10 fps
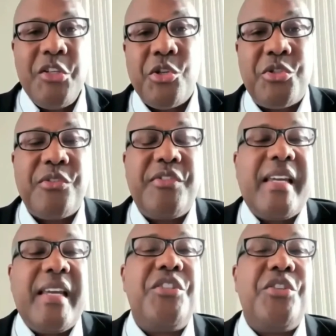social for
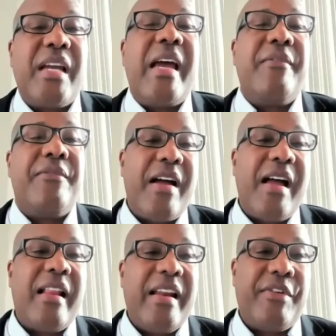the kids, you can
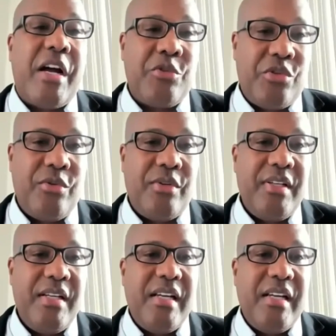file head of household,